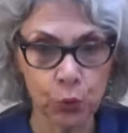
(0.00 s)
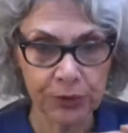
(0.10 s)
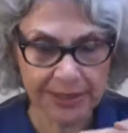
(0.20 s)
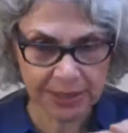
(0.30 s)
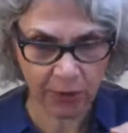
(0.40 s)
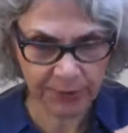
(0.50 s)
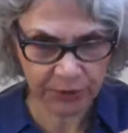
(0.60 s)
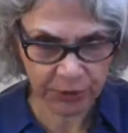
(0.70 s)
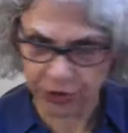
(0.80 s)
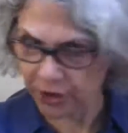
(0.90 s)
to the
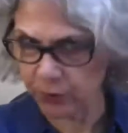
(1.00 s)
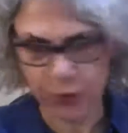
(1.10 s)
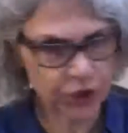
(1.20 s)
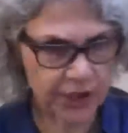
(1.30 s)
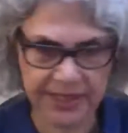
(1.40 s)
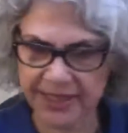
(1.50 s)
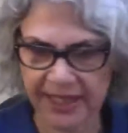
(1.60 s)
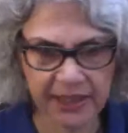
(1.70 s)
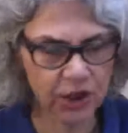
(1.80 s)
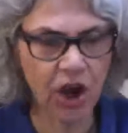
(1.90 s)
Islamic regime, which they
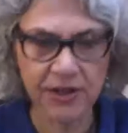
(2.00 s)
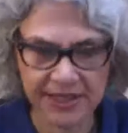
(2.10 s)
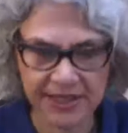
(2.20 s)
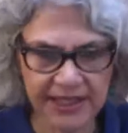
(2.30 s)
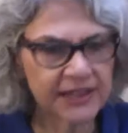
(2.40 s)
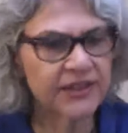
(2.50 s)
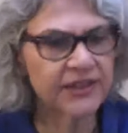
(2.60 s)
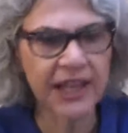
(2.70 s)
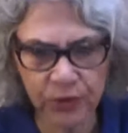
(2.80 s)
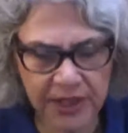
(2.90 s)
say it constantly,
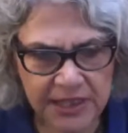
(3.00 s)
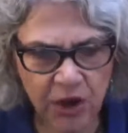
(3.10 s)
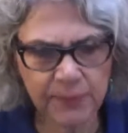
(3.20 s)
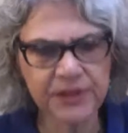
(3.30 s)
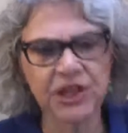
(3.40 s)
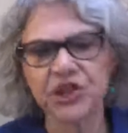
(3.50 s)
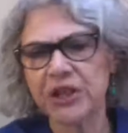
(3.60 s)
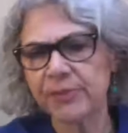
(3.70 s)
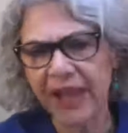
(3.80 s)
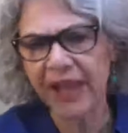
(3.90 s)
death to the Islamic
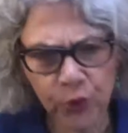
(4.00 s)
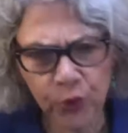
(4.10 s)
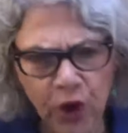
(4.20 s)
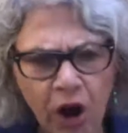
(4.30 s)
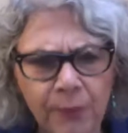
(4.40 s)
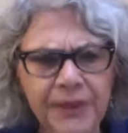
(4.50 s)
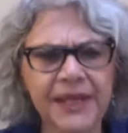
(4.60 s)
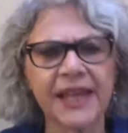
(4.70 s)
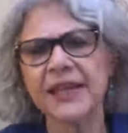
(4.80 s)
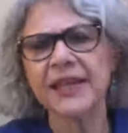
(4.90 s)
regime, death to
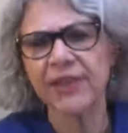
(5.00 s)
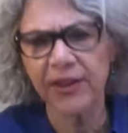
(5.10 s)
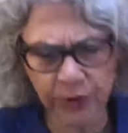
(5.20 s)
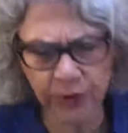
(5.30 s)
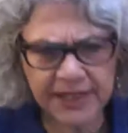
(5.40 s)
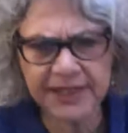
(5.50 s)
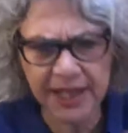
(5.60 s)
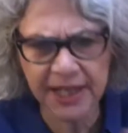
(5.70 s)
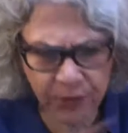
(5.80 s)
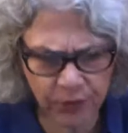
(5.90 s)
Khamenei, death to this,
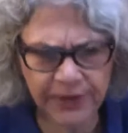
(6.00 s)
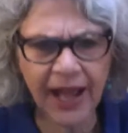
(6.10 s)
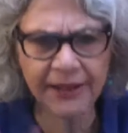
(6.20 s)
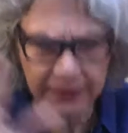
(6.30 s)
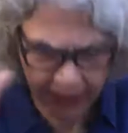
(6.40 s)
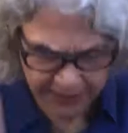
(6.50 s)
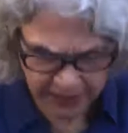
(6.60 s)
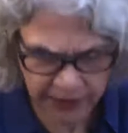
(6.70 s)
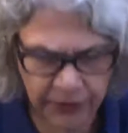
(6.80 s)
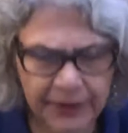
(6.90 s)
death to that. That's
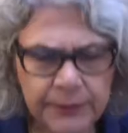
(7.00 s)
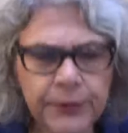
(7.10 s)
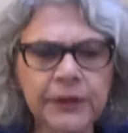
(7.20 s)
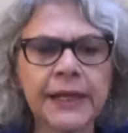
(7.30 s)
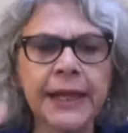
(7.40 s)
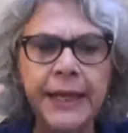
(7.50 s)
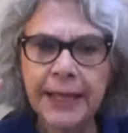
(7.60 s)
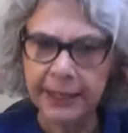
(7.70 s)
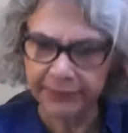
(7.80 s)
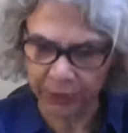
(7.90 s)
incredible.
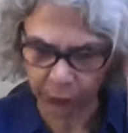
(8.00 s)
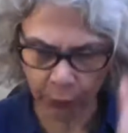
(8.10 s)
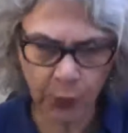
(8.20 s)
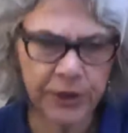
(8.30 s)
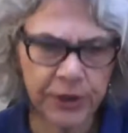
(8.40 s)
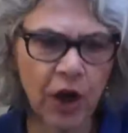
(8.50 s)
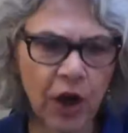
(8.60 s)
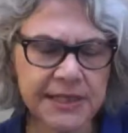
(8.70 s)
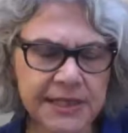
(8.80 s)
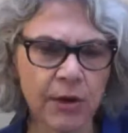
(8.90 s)
They're throwing all
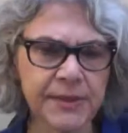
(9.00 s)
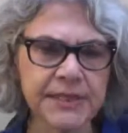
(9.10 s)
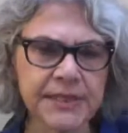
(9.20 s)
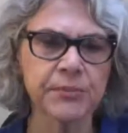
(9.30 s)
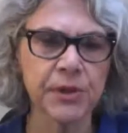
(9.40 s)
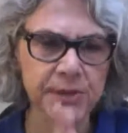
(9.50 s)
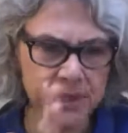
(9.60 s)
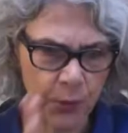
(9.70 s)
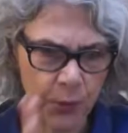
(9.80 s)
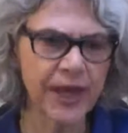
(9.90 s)
the Islamic
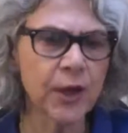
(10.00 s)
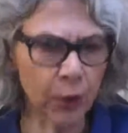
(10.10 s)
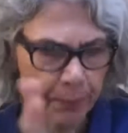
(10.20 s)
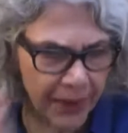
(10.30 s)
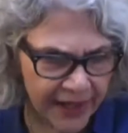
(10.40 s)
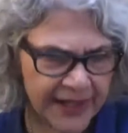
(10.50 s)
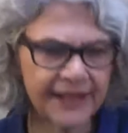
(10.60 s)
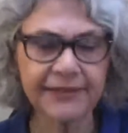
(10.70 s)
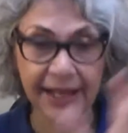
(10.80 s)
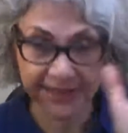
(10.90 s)
symbols away or burn
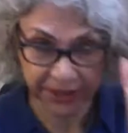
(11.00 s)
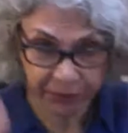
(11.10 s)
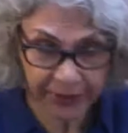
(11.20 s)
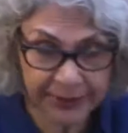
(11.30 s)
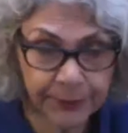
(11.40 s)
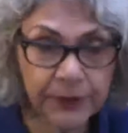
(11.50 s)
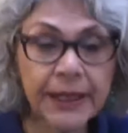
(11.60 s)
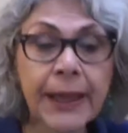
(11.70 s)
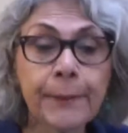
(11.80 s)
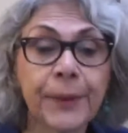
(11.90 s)
it. That's
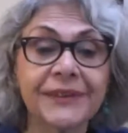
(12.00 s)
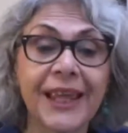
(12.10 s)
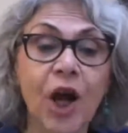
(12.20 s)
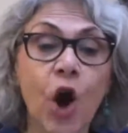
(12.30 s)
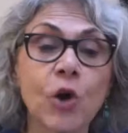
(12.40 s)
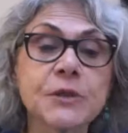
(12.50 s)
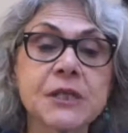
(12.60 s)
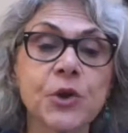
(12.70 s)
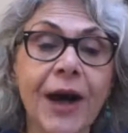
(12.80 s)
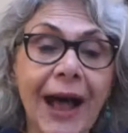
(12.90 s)
incredible. But they
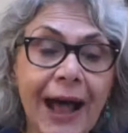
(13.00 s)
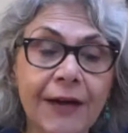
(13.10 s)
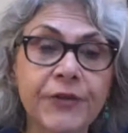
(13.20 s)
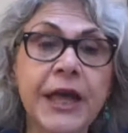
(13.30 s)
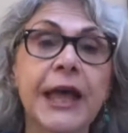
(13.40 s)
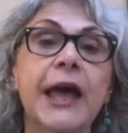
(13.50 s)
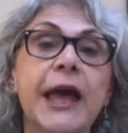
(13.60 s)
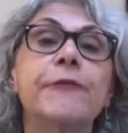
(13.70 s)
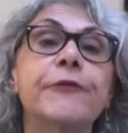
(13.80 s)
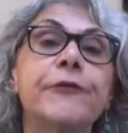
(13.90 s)
also have
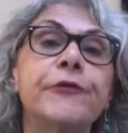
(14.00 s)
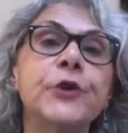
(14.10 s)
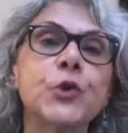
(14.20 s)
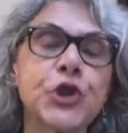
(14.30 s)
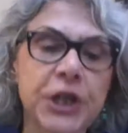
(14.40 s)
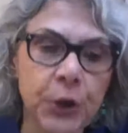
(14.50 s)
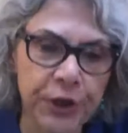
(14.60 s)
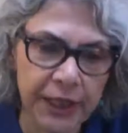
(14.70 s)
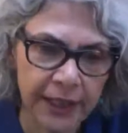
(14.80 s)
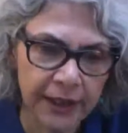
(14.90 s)
a future
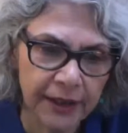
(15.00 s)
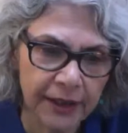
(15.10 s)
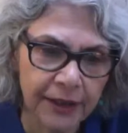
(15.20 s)
looking